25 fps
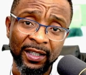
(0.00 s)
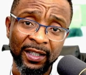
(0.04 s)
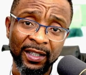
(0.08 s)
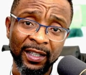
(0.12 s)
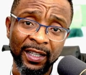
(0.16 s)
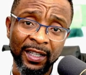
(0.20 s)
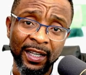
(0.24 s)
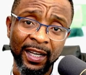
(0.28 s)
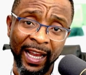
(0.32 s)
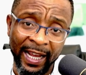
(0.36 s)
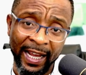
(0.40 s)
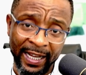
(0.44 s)

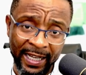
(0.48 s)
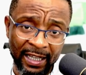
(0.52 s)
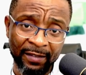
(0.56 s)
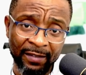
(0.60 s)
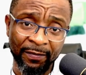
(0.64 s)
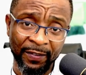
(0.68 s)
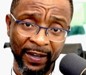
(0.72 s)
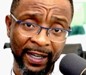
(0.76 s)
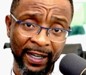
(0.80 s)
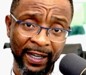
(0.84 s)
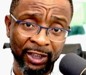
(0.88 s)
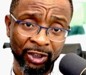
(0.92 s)
Like if
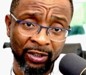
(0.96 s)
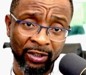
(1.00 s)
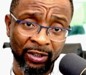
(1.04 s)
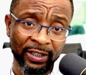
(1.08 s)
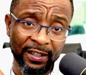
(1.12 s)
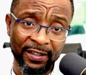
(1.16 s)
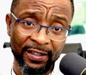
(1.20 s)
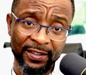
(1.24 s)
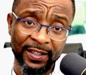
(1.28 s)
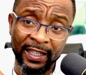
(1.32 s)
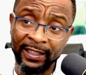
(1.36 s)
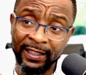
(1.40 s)
election
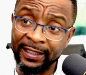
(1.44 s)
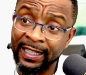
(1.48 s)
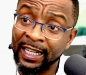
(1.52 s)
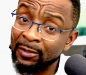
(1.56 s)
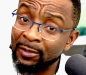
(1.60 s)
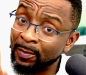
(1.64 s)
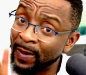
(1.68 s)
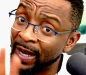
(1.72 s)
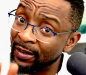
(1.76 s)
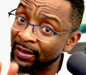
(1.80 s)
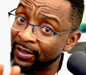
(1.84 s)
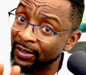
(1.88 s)
is said,
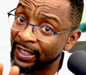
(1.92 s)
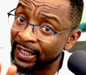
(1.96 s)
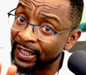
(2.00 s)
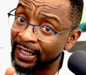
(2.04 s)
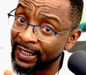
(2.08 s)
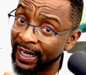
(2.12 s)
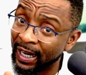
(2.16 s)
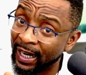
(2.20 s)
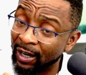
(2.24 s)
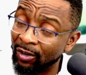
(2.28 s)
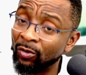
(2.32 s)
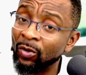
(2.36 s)
despite rigging
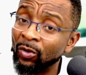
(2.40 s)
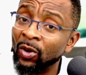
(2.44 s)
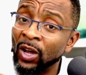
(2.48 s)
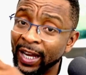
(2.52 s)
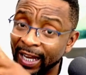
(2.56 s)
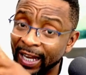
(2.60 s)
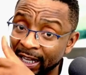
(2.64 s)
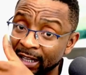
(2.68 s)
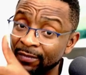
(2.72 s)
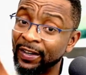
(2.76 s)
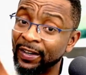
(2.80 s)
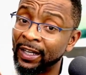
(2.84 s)
now,
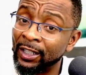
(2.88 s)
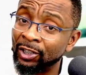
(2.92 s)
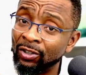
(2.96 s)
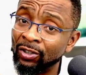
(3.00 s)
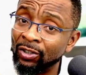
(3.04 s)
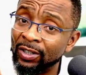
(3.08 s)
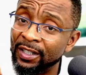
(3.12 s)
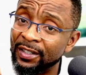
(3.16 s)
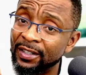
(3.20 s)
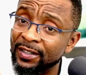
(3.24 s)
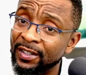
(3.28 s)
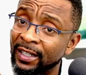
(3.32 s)
Like if election
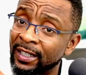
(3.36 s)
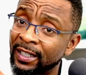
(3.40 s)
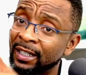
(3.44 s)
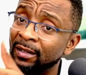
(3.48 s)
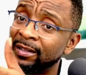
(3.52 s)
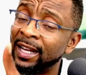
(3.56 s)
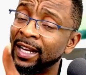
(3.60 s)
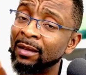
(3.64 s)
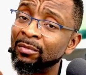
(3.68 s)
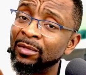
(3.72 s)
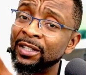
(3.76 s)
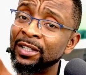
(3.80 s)
is
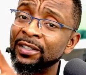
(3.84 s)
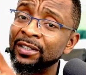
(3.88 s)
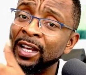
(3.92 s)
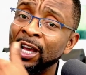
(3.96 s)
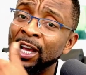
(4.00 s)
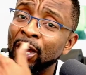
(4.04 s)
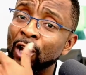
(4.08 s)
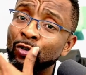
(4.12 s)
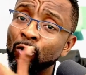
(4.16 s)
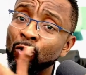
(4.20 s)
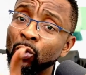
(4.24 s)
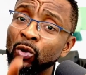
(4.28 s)
that means
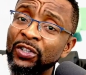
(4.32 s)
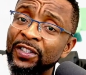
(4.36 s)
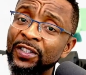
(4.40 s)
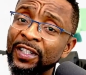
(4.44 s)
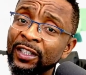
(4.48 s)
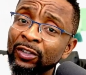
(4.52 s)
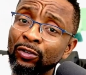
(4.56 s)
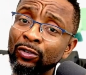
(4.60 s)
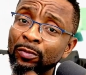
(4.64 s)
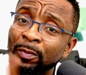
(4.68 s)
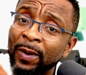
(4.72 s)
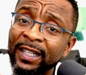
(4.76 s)
no
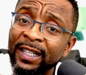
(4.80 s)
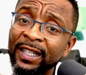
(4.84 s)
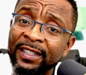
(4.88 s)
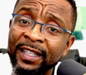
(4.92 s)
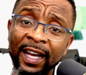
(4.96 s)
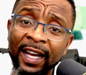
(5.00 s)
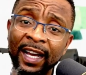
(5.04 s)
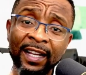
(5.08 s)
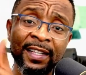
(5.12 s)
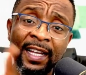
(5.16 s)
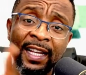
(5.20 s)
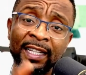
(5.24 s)
single party
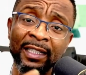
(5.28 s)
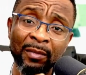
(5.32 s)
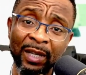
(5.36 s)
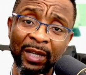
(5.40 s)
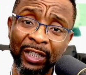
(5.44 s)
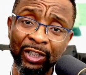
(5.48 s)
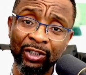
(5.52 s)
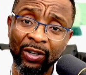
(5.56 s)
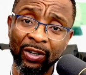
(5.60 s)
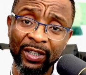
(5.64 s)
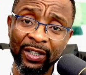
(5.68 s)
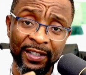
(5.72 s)
has any
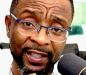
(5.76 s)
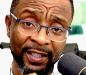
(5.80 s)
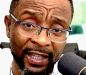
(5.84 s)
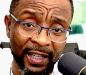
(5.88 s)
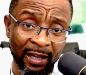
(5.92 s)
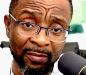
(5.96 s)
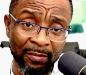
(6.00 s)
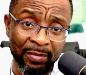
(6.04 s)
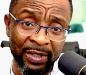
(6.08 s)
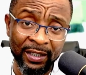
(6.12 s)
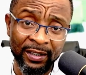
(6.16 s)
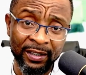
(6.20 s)
majority,
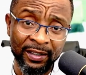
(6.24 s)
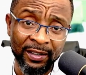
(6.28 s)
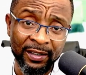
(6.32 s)
Abi.